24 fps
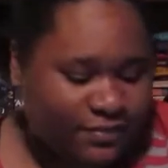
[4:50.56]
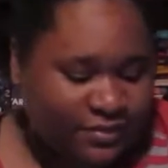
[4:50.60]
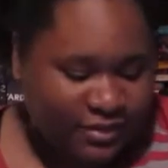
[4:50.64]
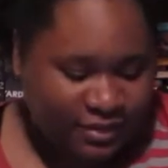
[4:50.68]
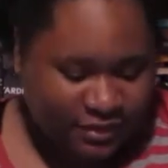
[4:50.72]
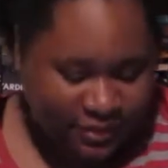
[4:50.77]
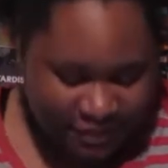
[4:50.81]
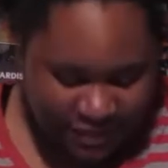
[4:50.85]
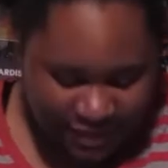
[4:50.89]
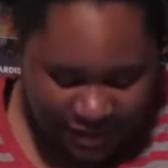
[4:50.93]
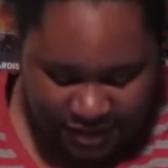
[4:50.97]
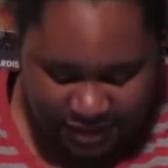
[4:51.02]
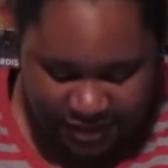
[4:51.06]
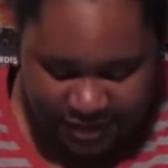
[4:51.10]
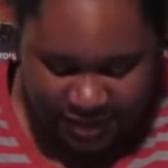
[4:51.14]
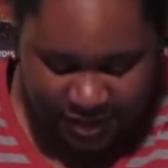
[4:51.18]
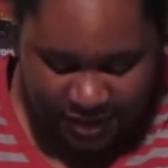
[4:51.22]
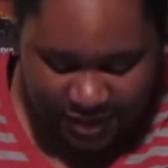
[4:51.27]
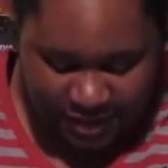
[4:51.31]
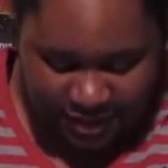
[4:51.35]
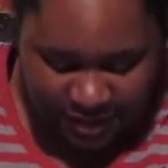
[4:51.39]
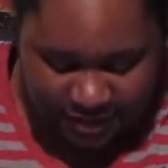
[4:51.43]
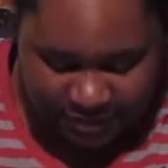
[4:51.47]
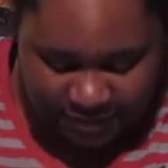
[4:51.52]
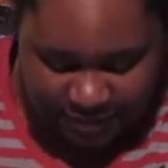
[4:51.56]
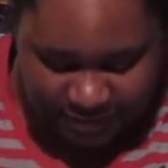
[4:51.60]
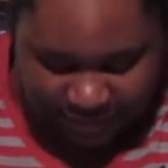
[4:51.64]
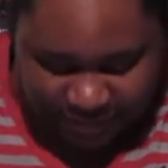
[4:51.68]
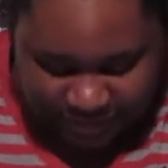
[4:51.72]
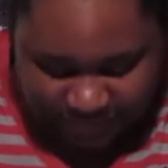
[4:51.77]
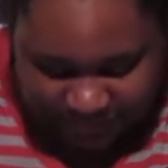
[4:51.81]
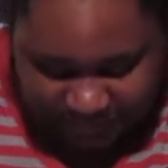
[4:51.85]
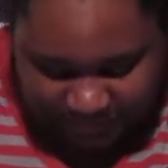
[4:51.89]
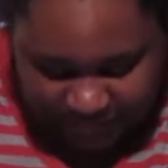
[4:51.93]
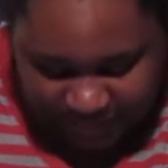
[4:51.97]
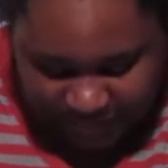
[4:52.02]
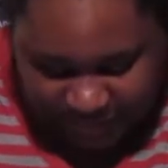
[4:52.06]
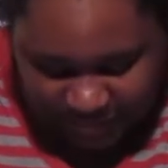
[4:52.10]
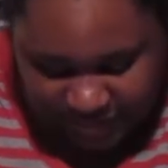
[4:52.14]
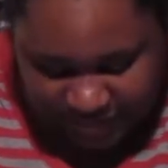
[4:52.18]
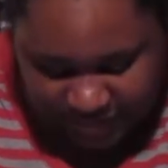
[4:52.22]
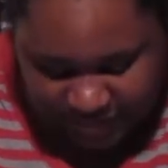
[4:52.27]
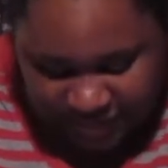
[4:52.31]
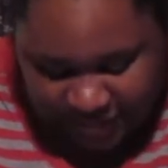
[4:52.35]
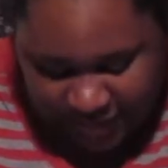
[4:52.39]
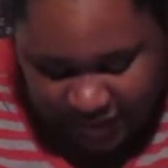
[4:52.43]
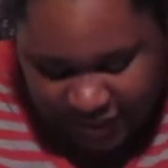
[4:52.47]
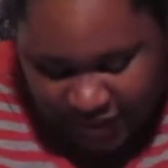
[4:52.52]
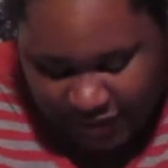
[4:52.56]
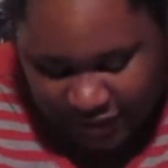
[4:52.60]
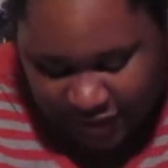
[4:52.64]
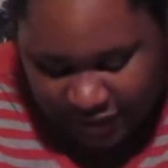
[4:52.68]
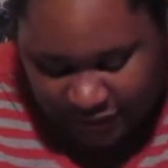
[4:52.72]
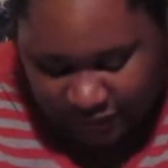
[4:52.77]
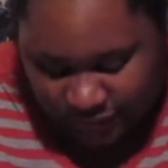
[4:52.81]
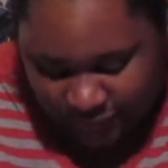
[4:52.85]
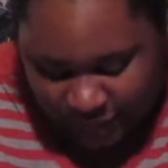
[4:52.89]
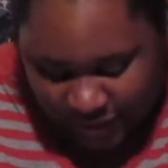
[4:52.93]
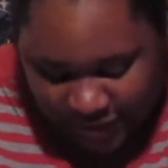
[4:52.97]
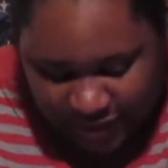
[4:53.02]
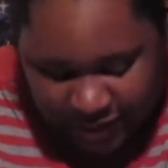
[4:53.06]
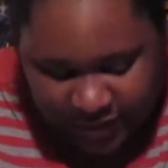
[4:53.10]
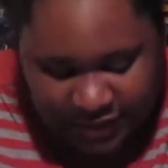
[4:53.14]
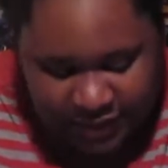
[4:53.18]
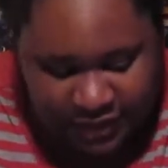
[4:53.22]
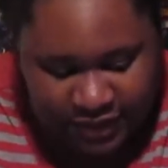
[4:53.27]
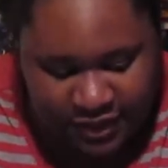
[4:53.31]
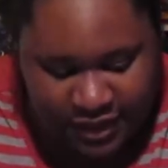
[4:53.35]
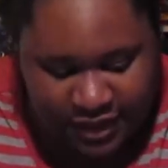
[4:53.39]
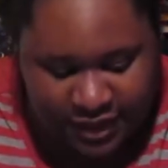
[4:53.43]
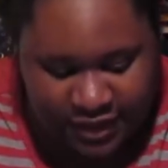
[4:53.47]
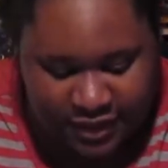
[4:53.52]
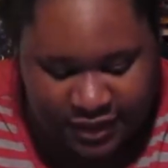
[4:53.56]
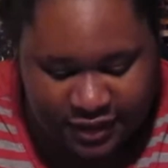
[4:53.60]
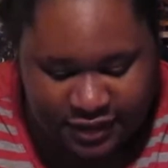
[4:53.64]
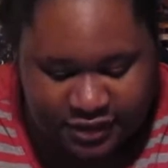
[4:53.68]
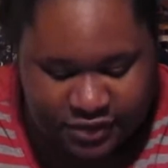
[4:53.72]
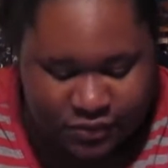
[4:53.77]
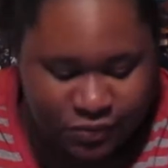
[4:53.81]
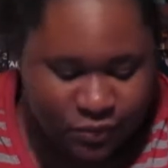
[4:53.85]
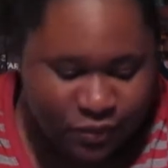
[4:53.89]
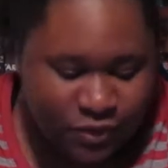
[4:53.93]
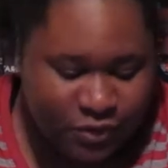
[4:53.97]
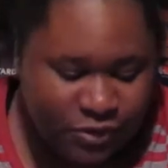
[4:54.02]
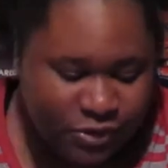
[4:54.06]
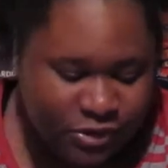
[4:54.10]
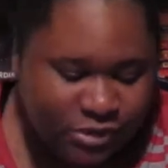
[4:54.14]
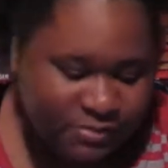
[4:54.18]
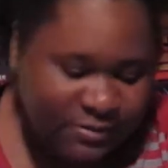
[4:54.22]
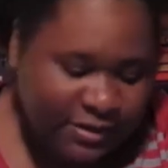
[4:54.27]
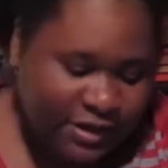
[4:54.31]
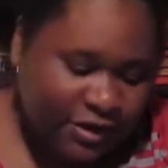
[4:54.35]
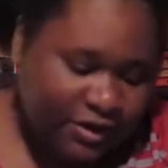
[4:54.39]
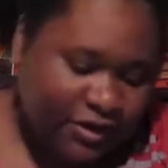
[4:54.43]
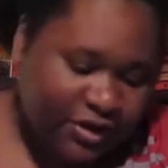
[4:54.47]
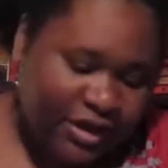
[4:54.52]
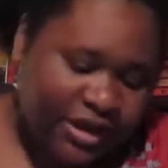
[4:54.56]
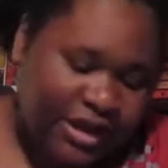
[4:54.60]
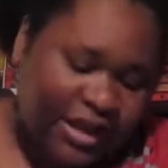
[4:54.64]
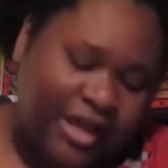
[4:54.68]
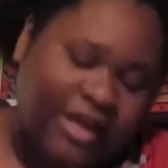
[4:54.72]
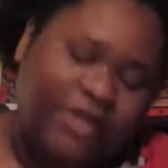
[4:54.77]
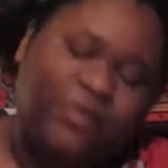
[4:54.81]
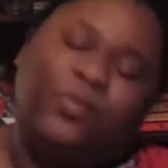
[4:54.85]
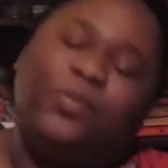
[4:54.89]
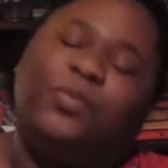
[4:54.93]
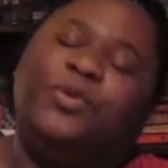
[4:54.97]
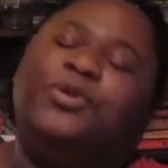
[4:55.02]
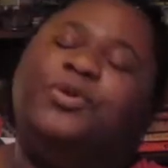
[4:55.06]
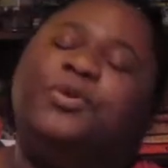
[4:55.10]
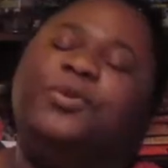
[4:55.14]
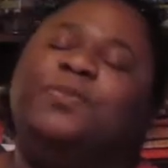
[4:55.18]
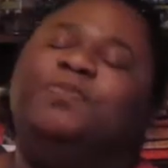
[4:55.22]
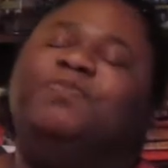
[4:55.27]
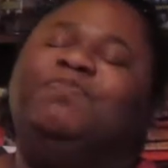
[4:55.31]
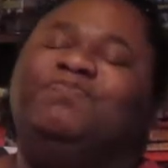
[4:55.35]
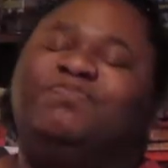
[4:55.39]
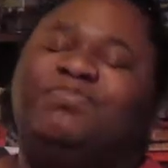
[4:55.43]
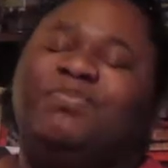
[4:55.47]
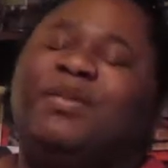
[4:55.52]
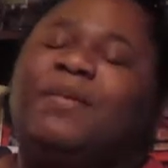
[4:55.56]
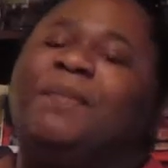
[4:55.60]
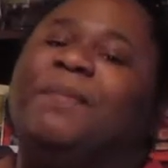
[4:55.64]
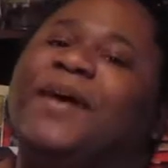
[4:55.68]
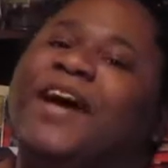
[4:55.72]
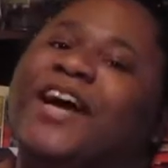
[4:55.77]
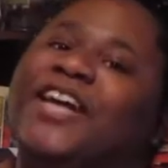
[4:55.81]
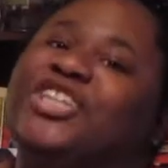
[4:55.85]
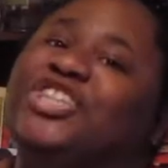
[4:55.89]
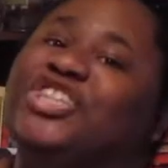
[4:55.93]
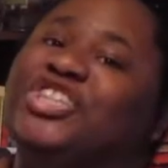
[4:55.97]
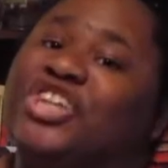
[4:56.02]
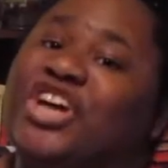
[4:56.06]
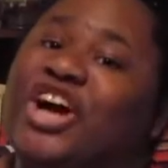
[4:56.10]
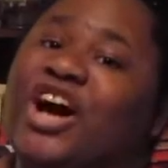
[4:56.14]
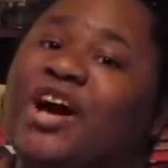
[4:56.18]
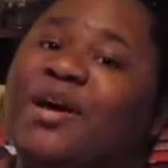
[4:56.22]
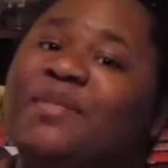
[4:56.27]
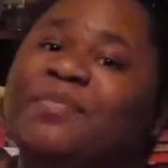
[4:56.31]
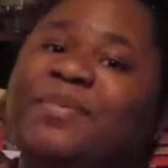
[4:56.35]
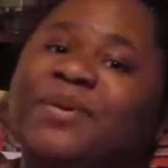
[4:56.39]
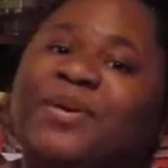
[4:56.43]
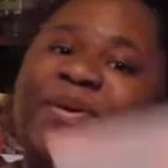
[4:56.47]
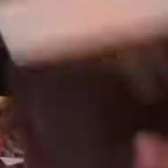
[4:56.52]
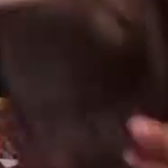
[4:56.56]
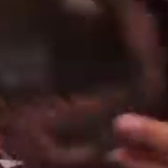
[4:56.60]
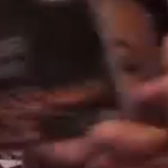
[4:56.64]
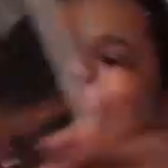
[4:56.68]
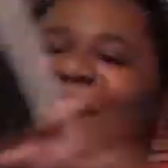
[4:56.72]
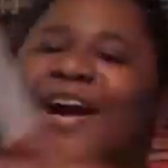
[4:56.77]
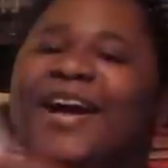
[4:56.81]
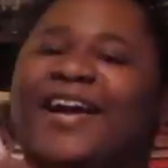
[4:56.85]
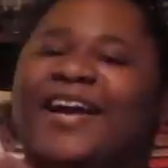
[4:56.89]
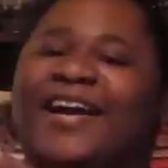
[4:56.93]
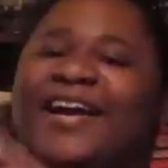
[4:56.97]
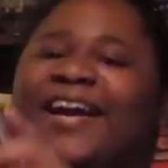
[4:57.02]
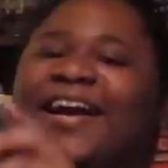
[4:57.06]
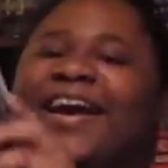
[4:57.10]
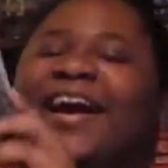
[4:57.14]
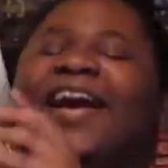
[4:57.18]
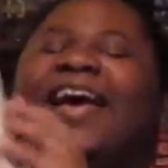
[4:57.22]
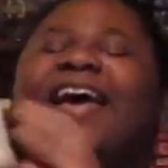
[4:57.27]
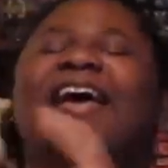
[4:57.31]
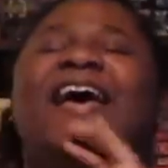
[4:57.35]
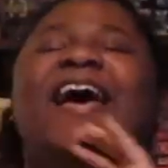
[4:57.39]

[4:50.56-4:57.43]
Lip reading: And then the next book that I read is Rosemary and Rue by Sean McGuire.